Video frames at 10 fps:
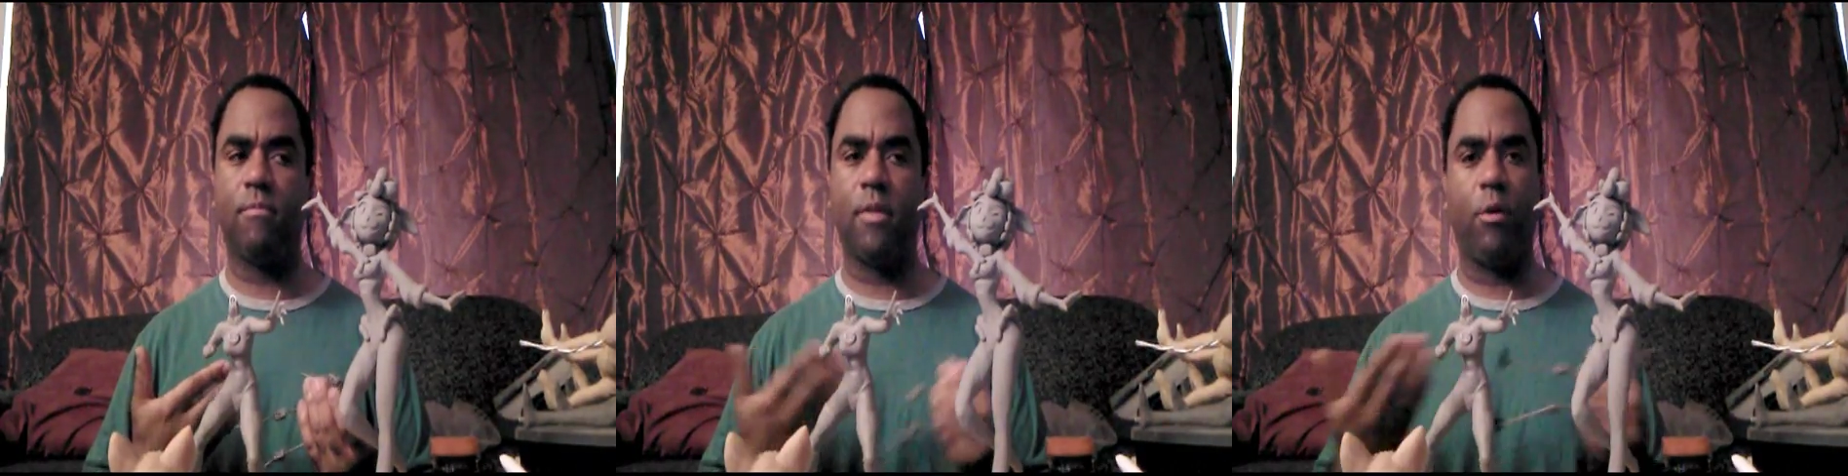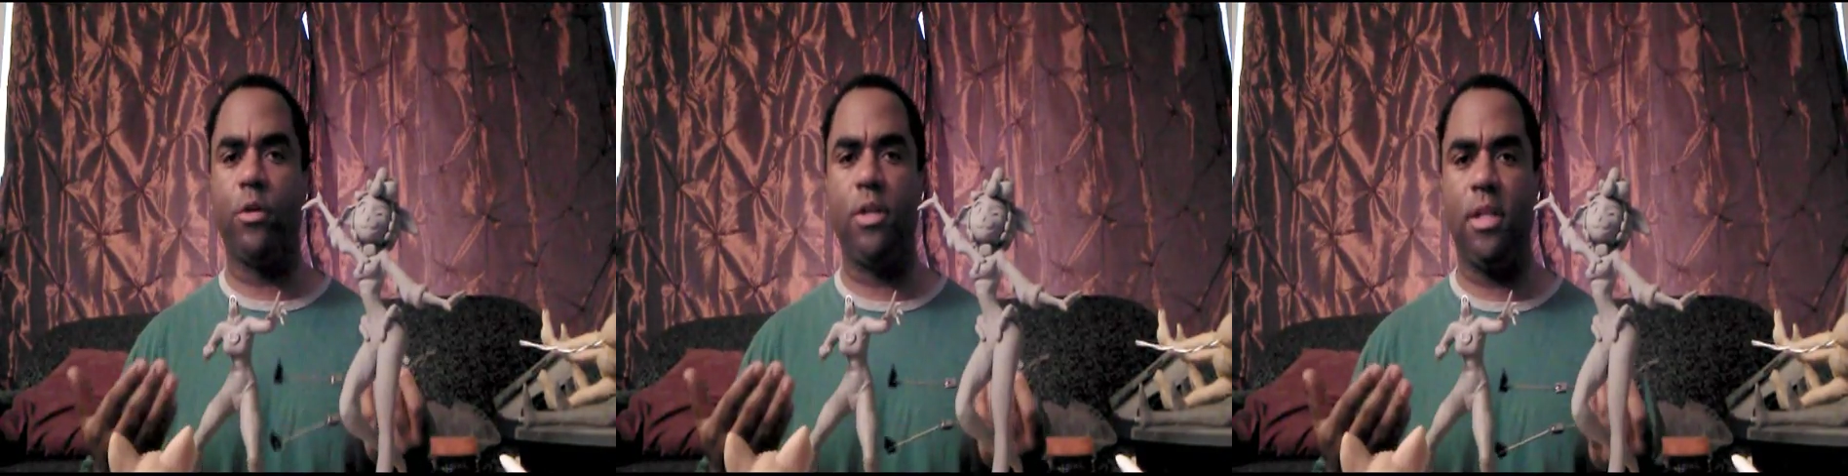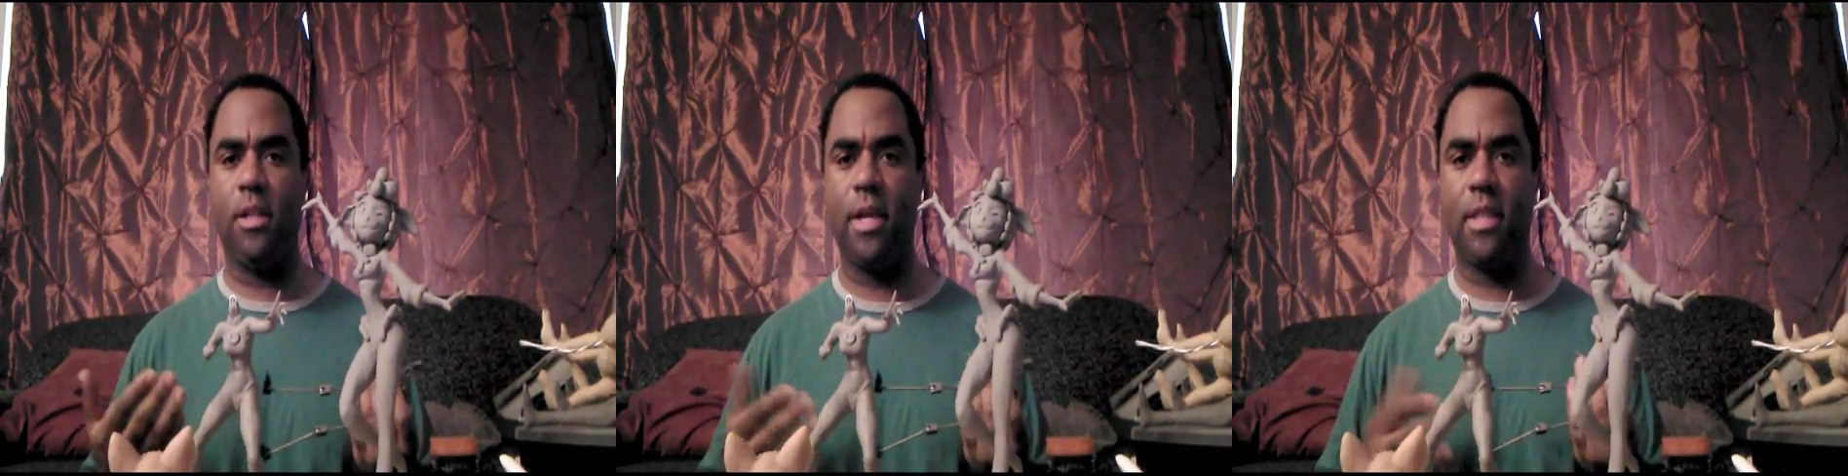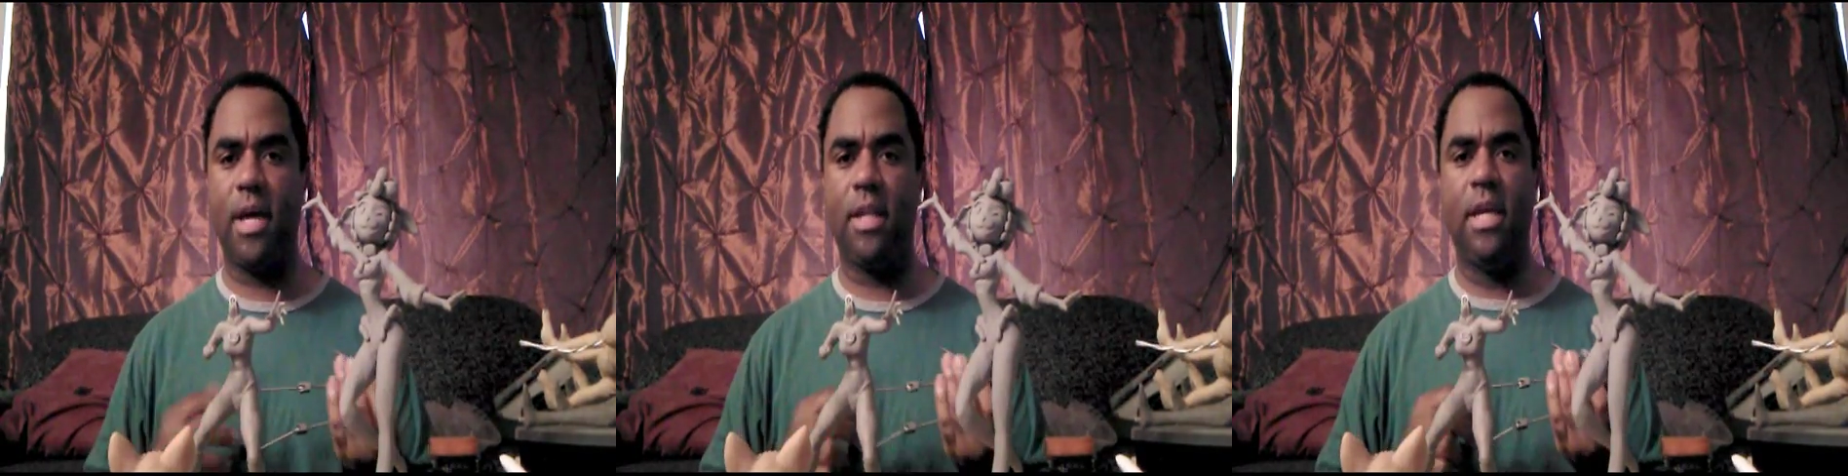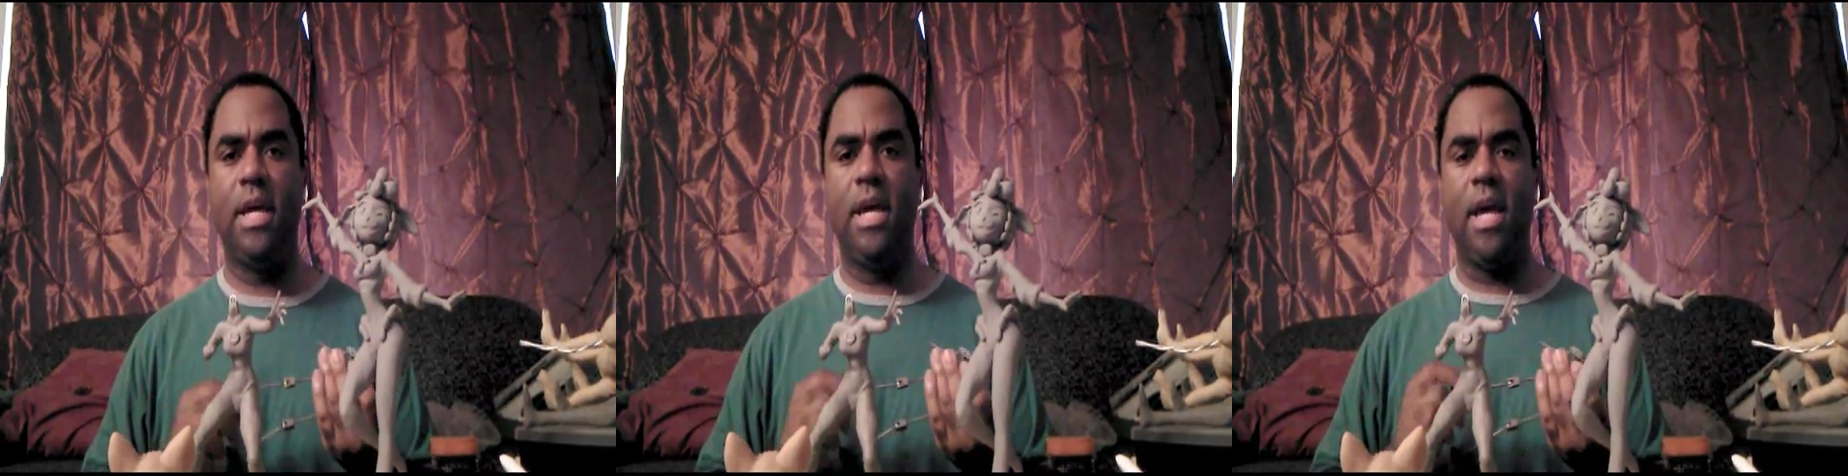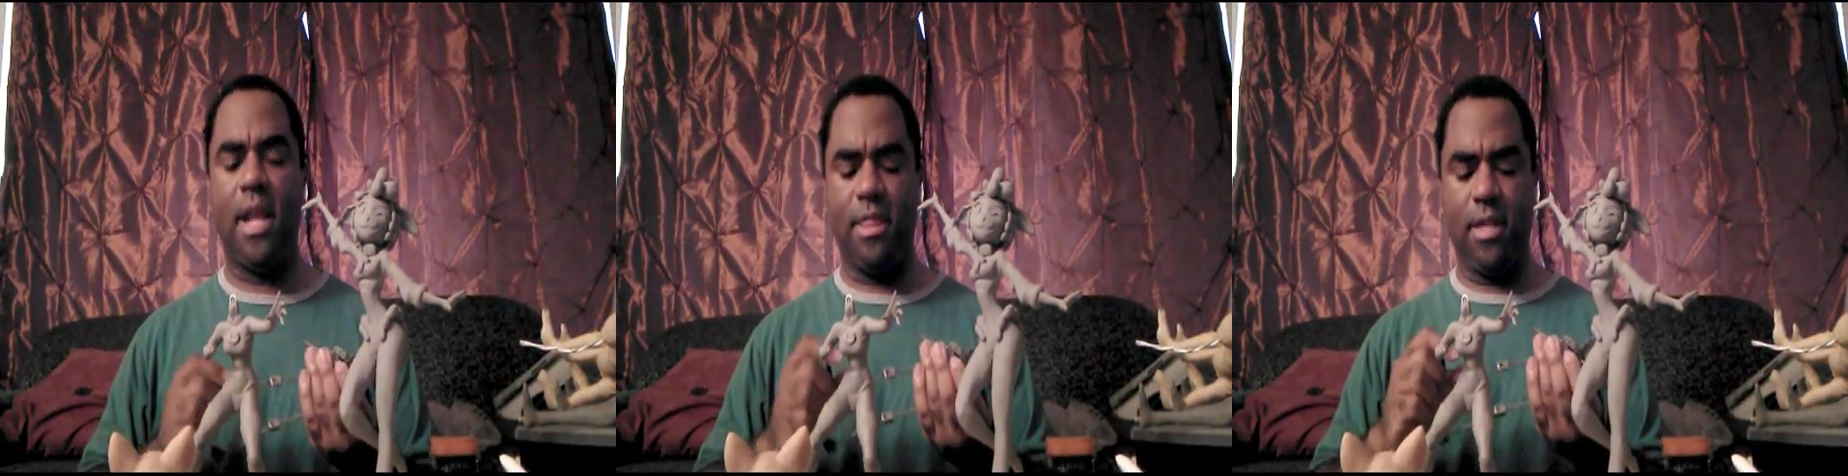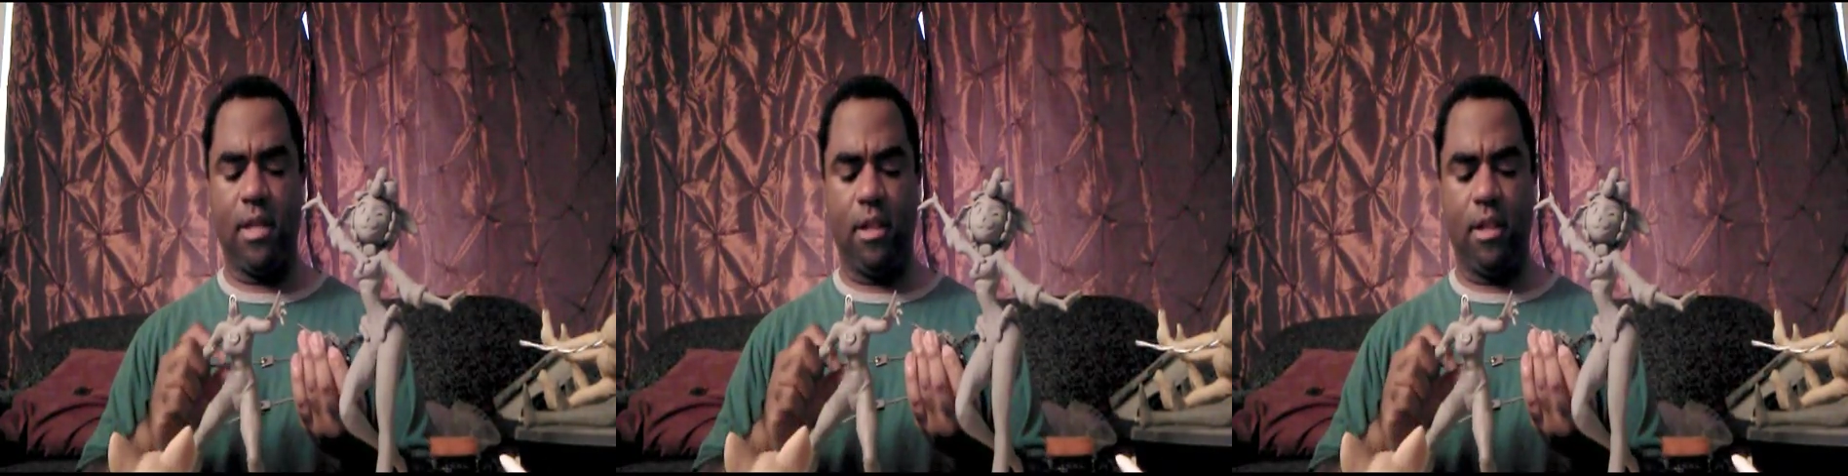or seen it like that, and I think